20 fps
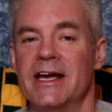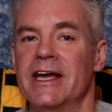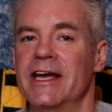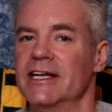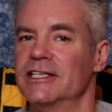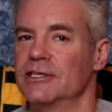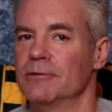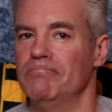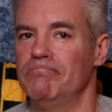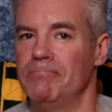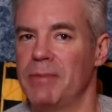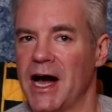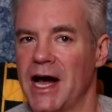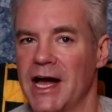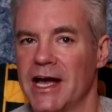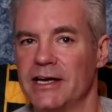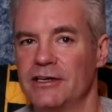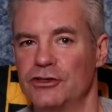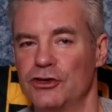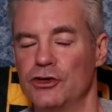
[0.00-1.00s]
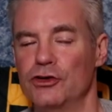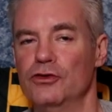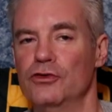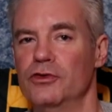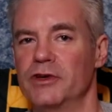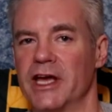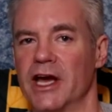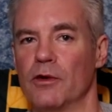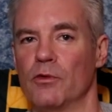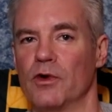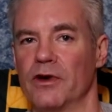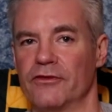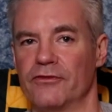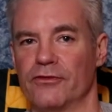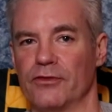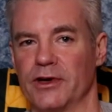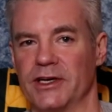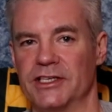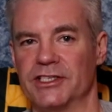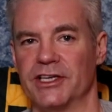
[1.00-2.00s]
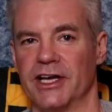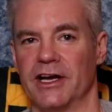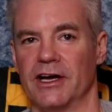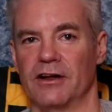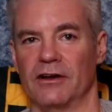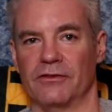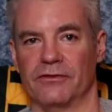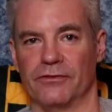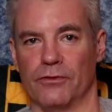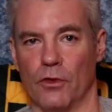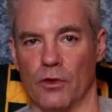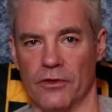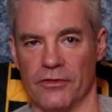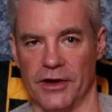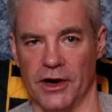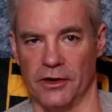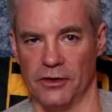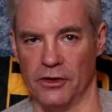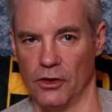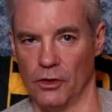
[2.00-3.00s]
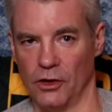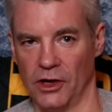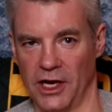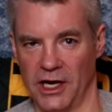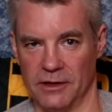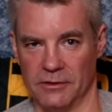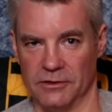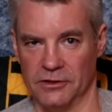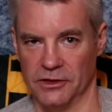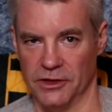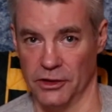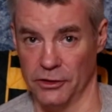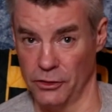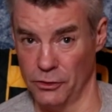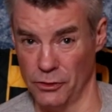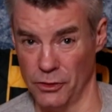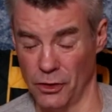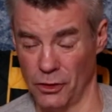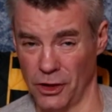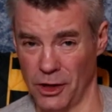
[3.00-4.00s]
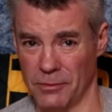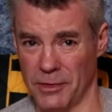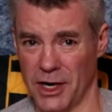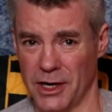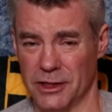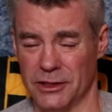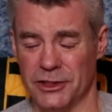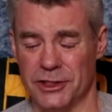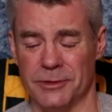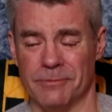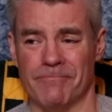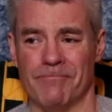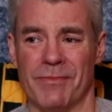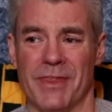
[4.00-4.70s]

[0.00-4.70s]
It's a buy two, get one free sale for their NOLA, their new NOLA bars.